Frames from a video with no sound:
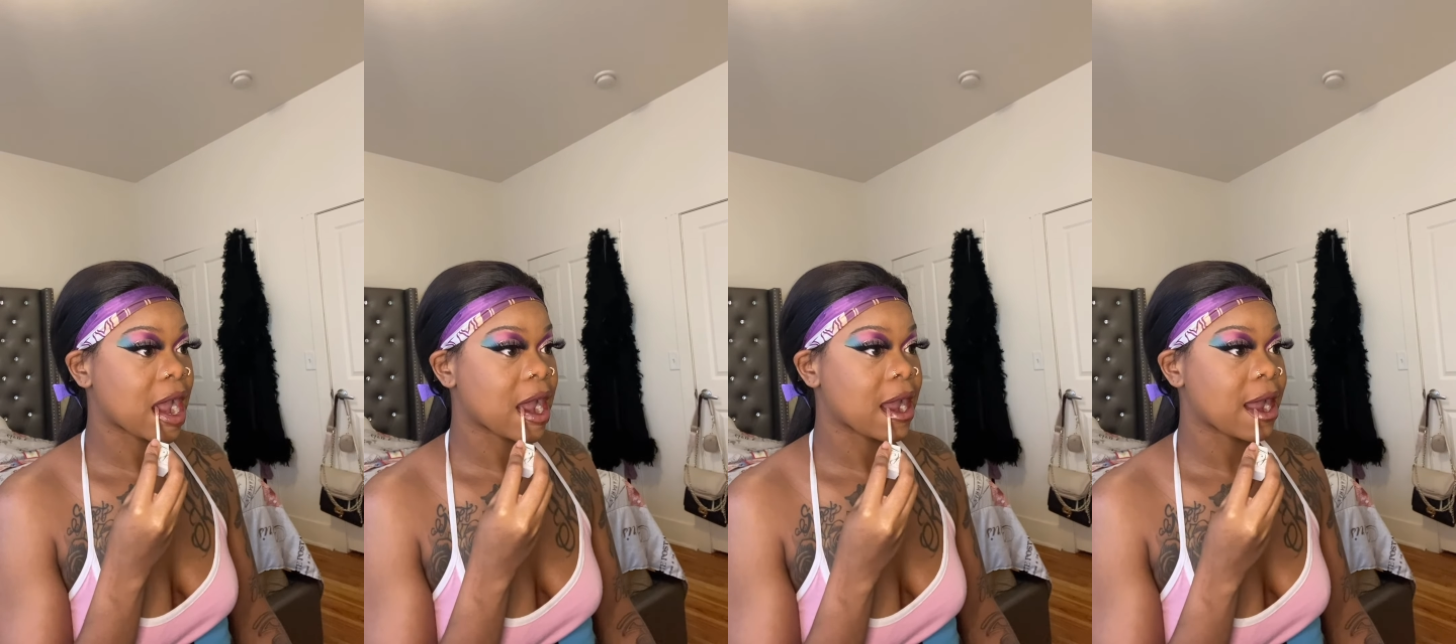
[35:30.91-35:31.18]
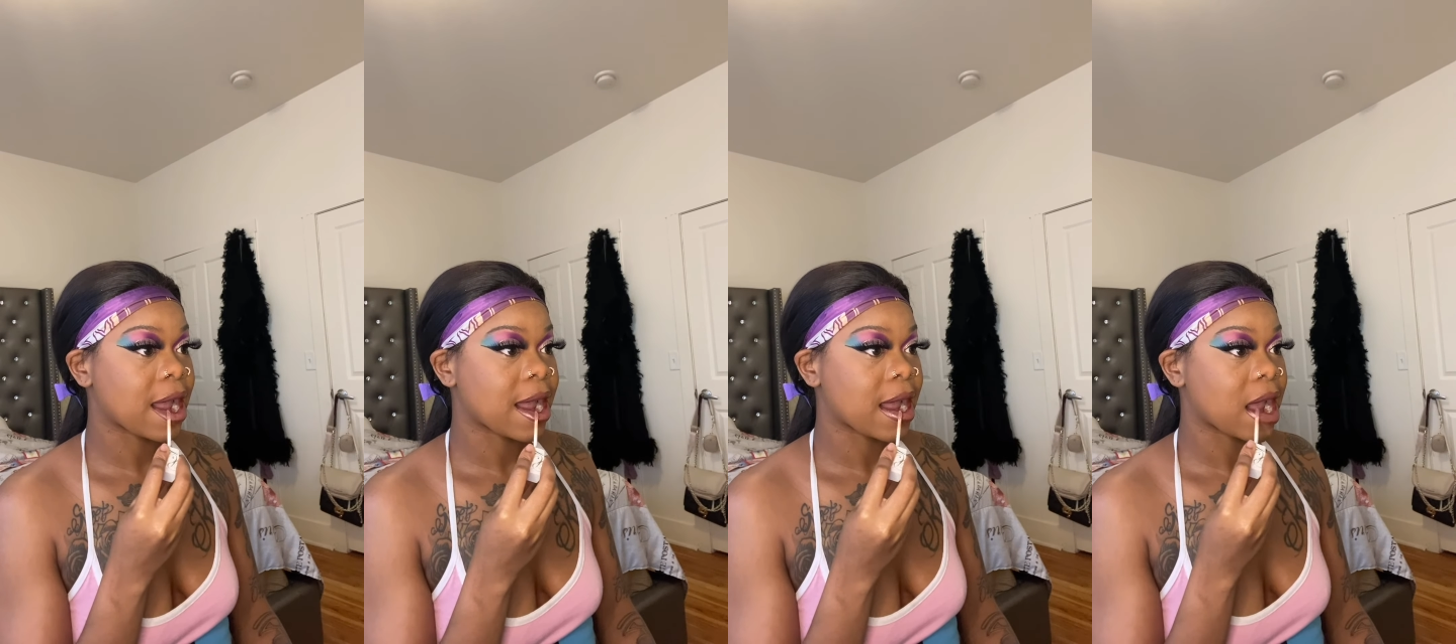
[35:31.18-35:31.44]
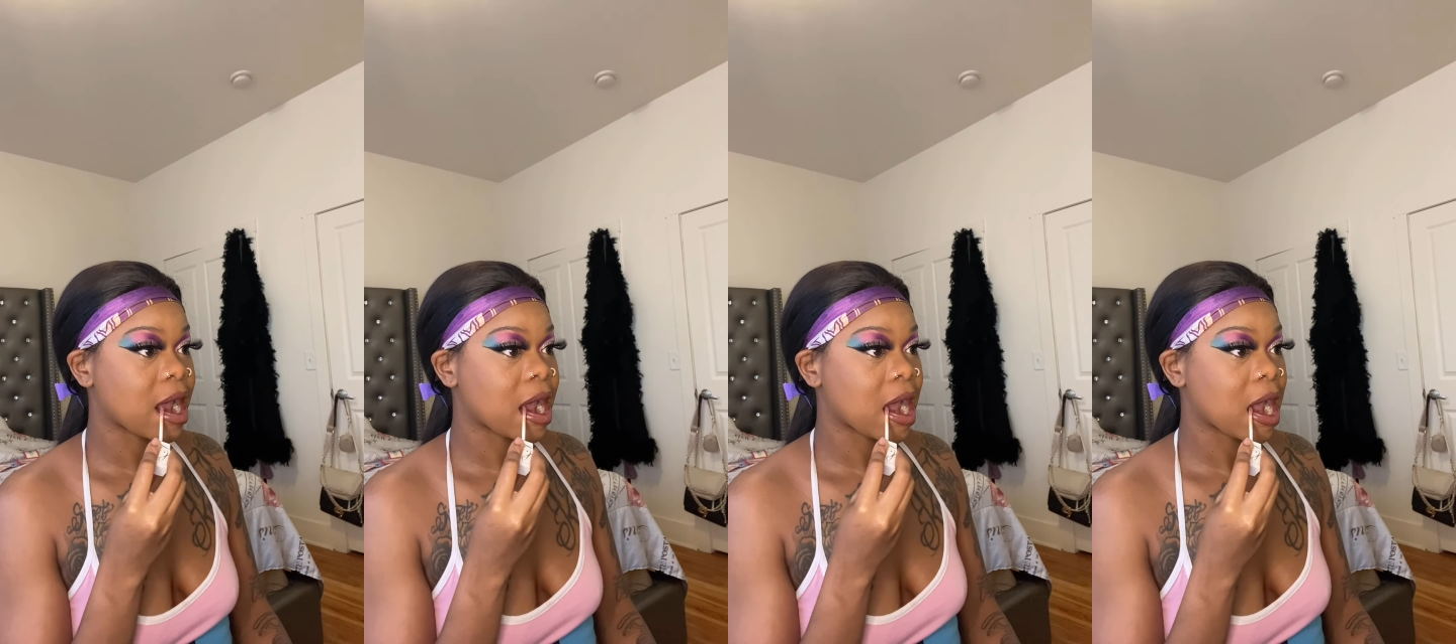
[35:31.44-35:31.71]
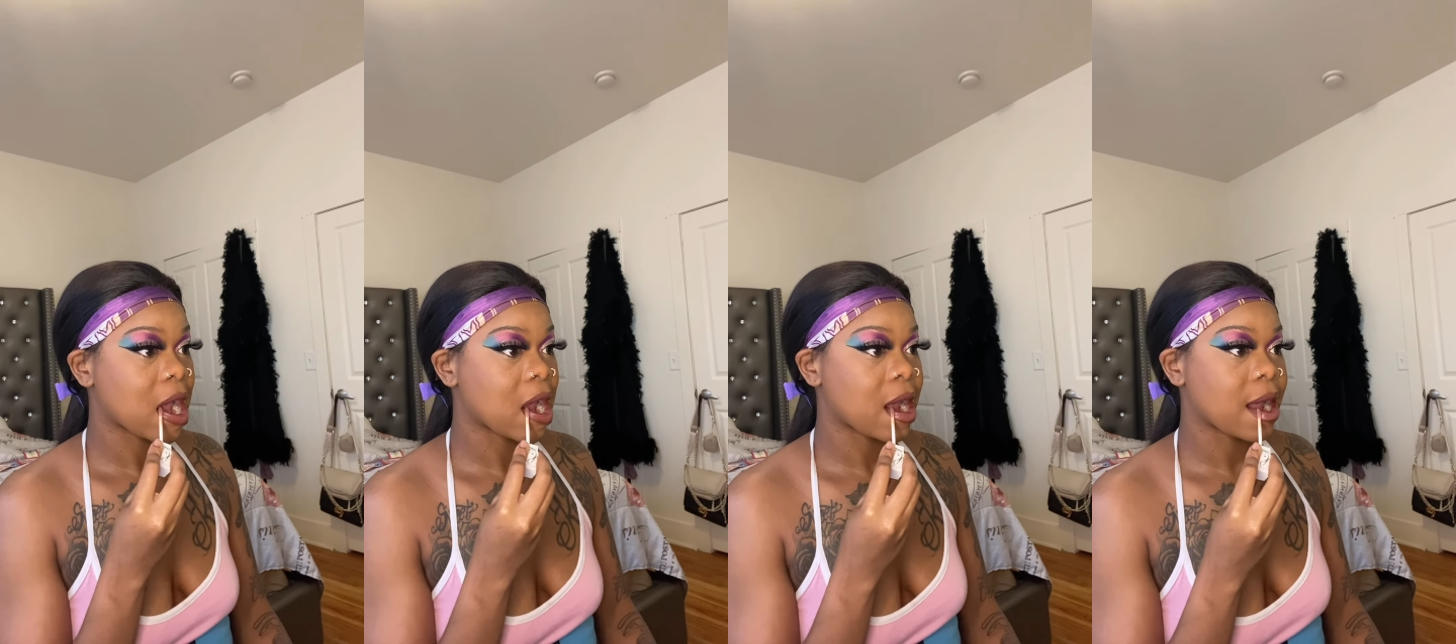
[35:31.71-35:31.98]

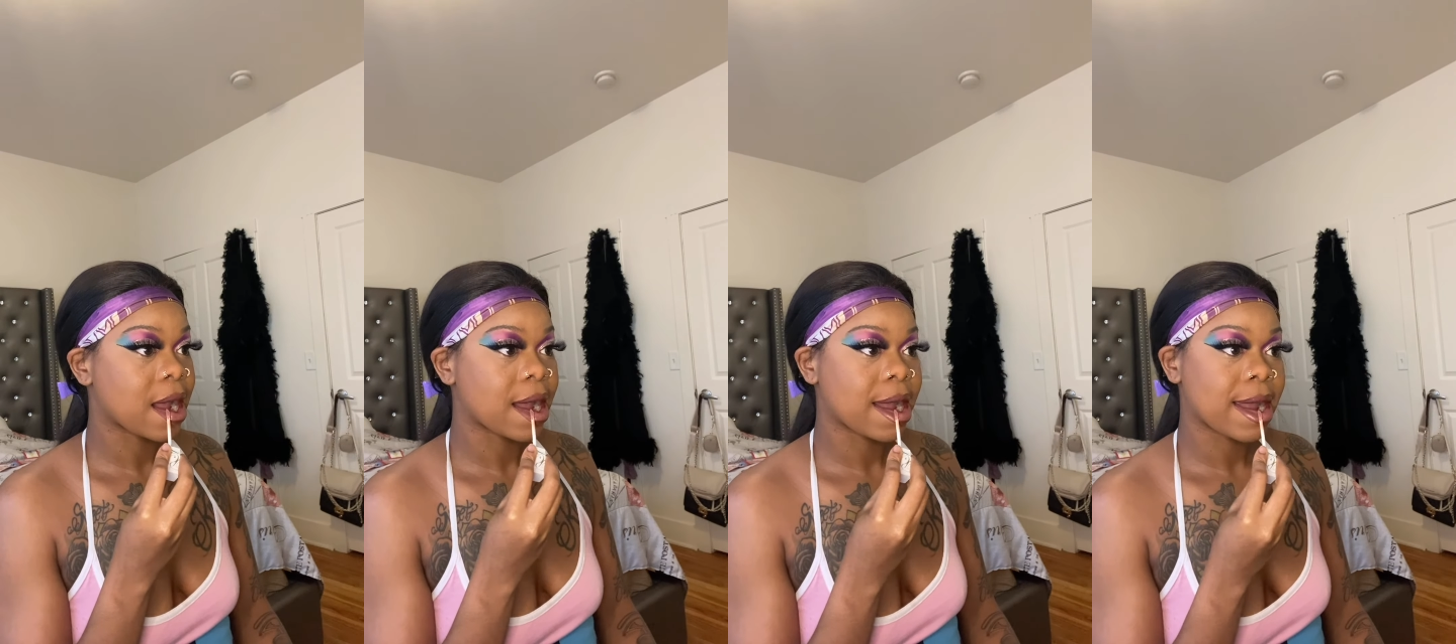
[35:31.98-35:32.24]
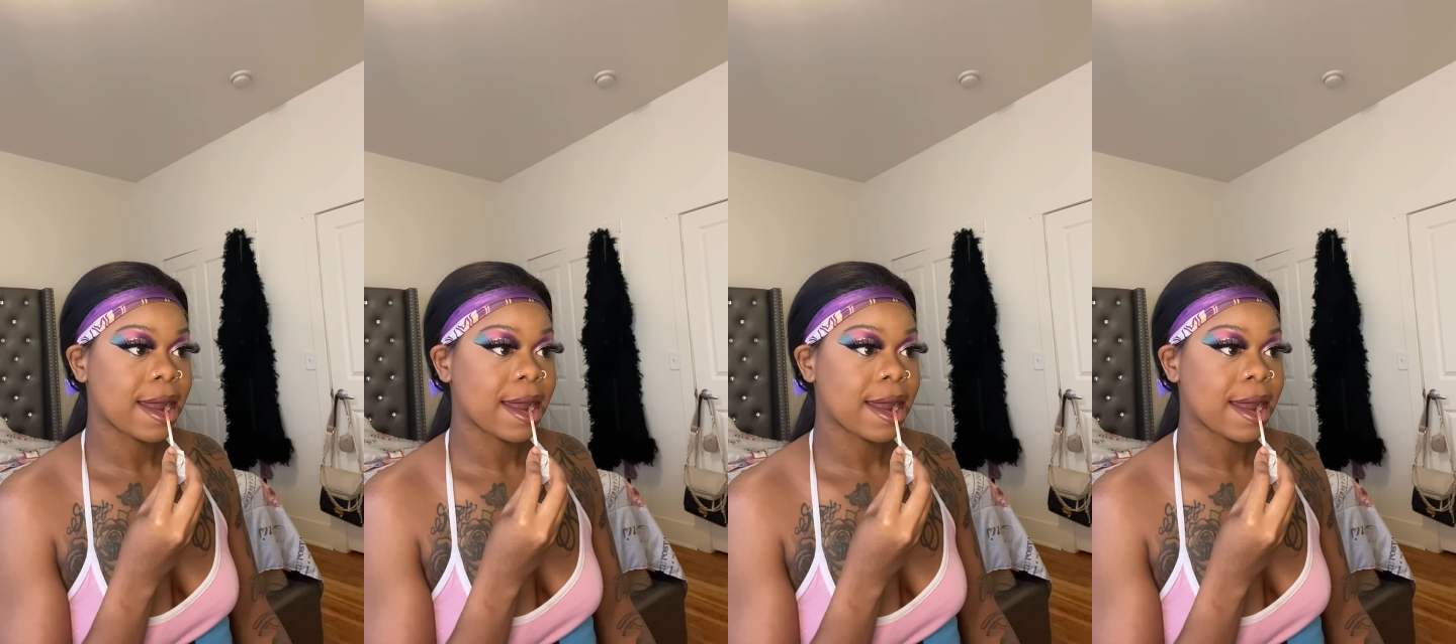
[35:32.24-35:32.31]
concludes